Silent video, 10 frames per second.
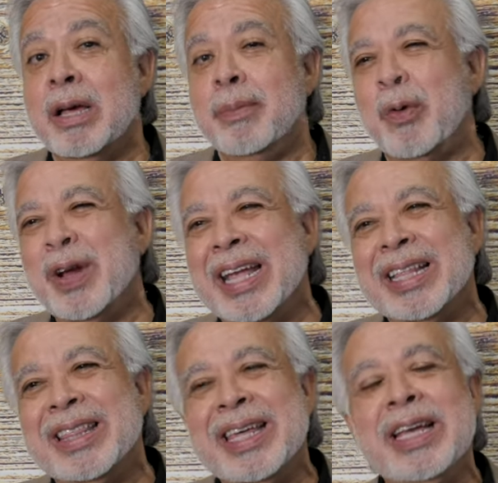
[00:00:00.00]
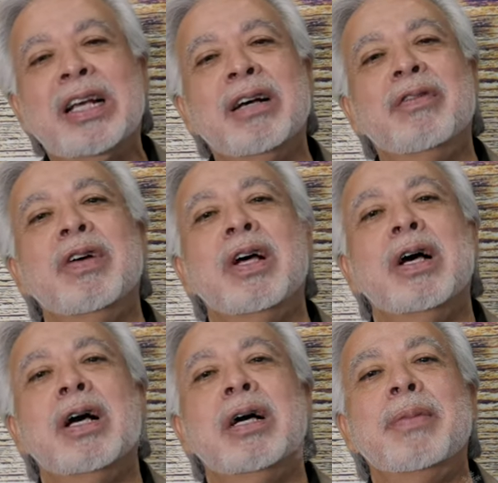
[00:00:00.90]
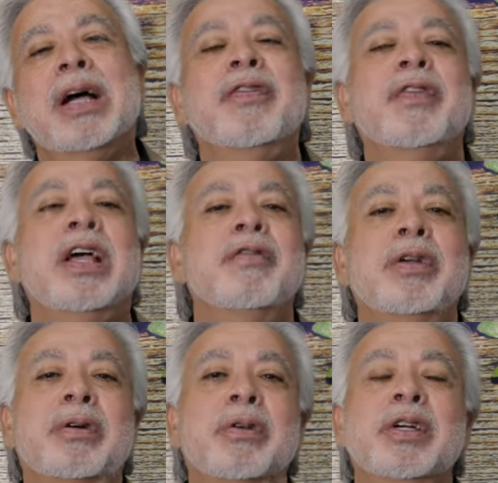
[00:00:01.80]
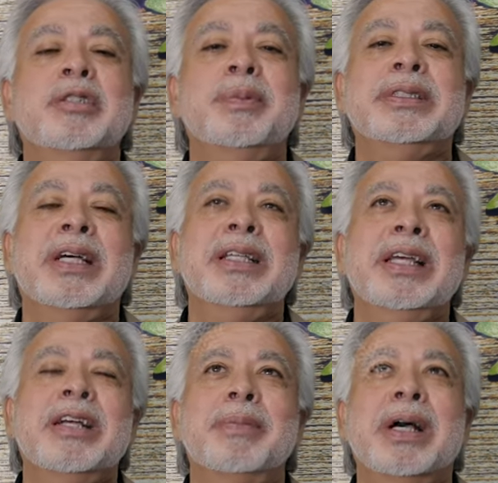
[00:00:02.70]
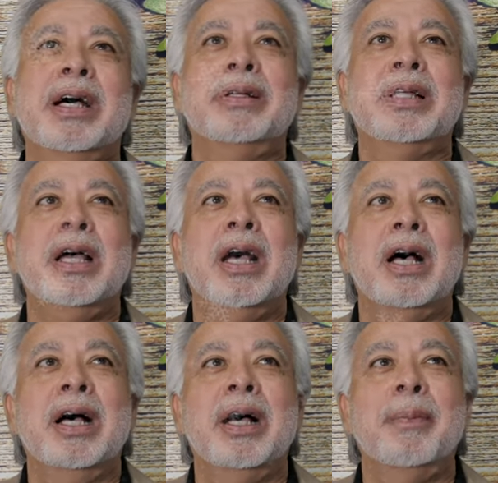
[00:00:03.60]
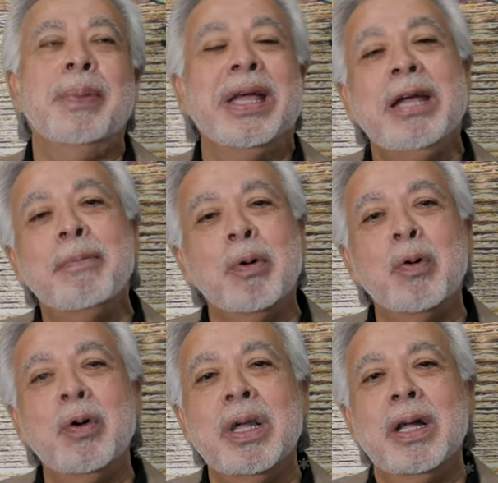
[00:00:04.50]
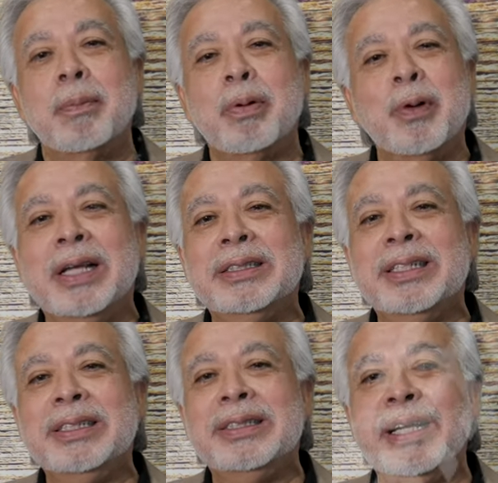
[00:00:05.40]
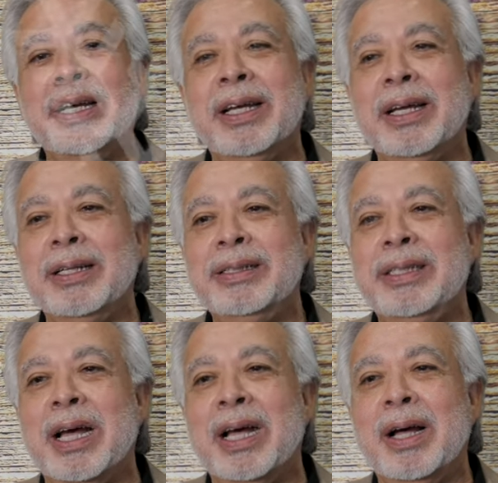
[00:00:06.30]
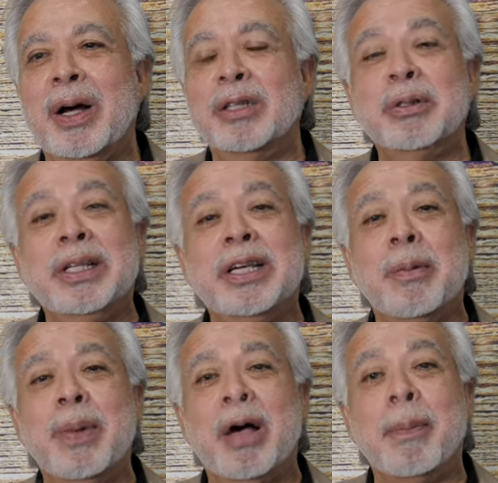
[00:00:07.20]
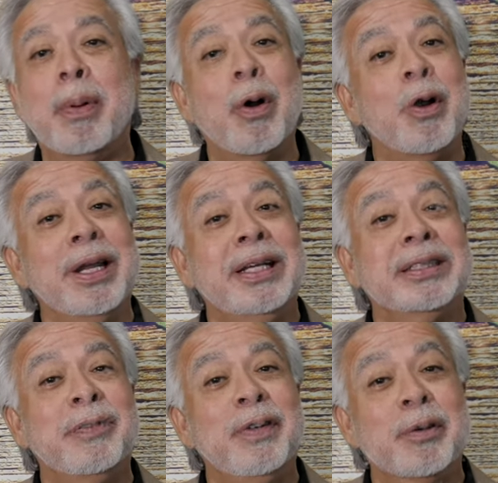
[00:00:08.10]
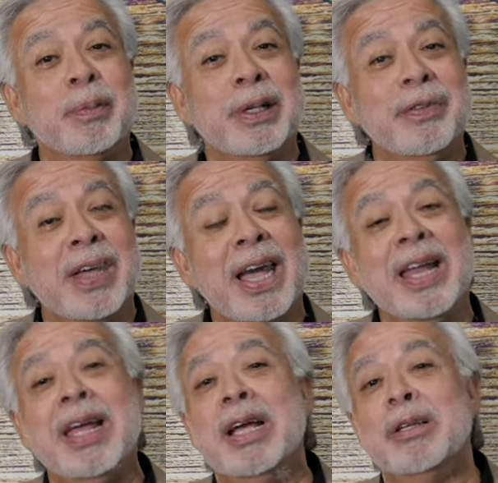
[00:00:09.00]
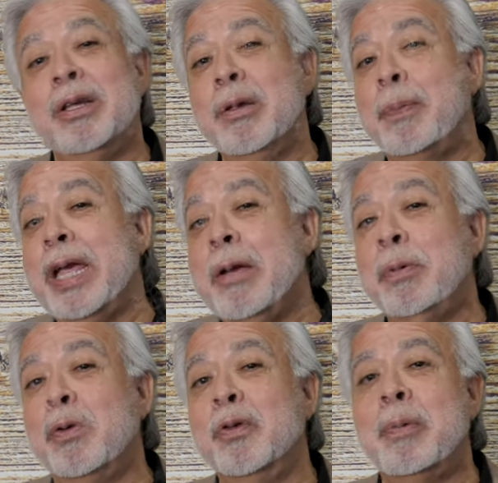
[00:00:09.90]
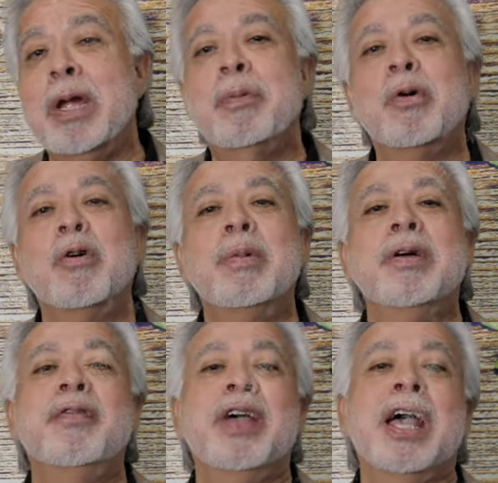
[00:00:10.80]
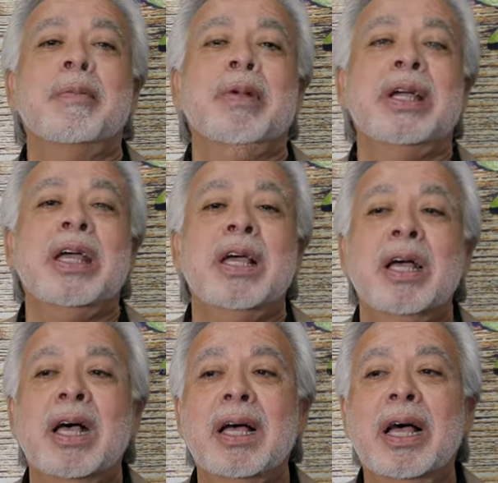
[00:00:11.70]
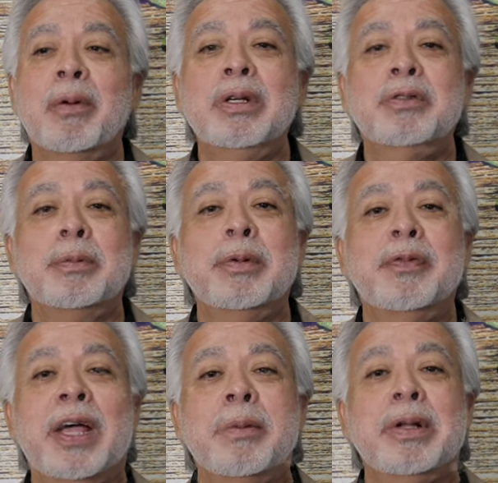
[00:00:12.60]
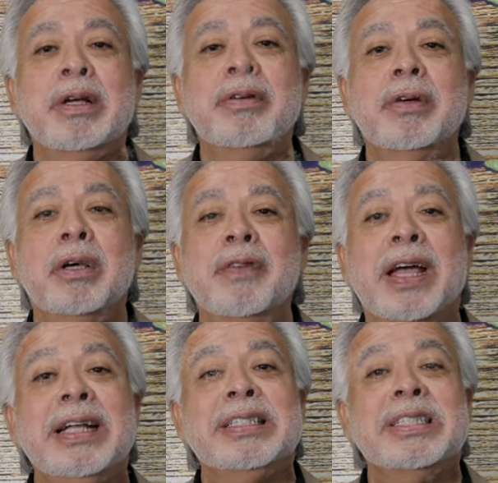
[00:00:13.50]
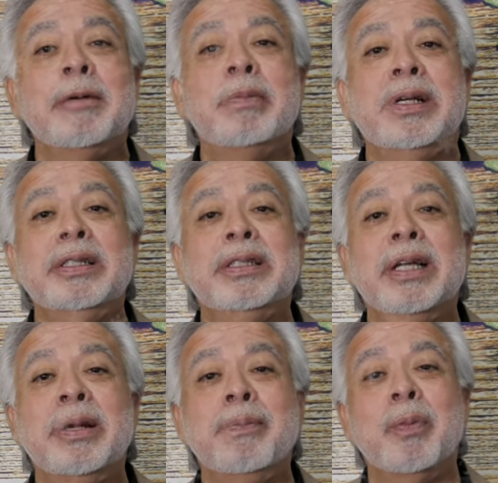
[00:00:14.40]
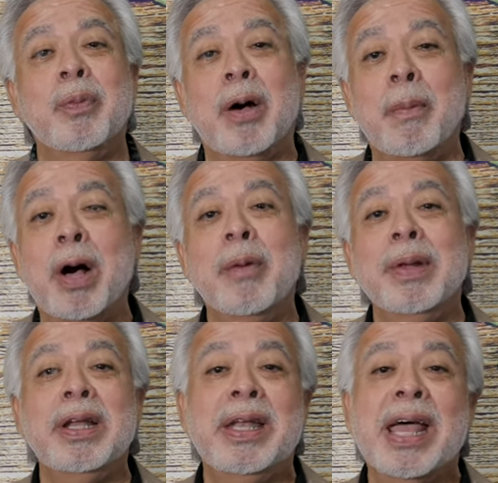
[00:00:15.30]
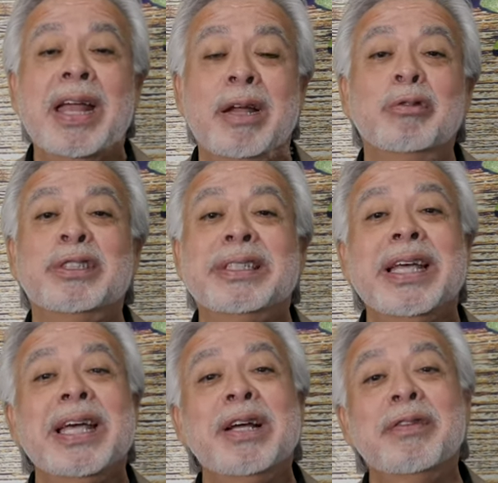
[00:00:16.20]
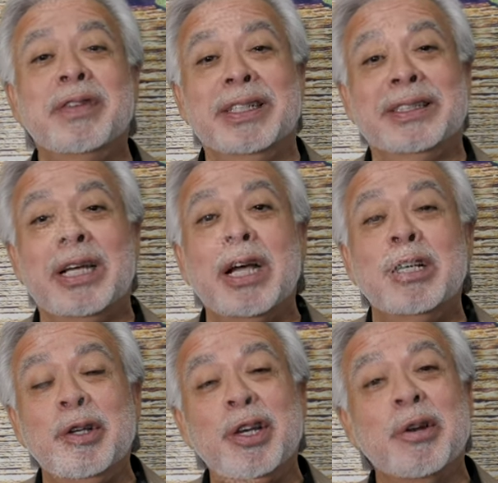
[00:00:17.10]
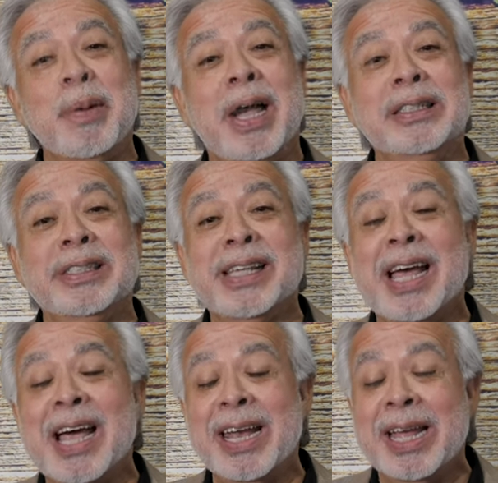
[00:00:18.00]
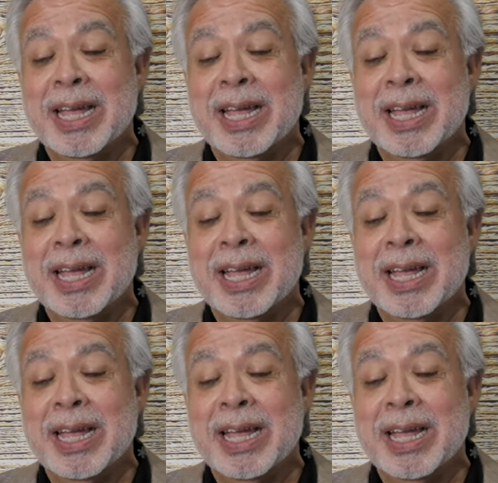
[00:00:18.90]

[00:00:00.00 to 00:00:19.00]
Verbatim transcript: But when I think of uh, my favorite Christmas, I think about uh, people presence and, and uh, also think about parties if you can believe that so the people the people are my family uh, i was from a family of, of eight siblings and a mom and a dad there was 10 of us so you can imagine that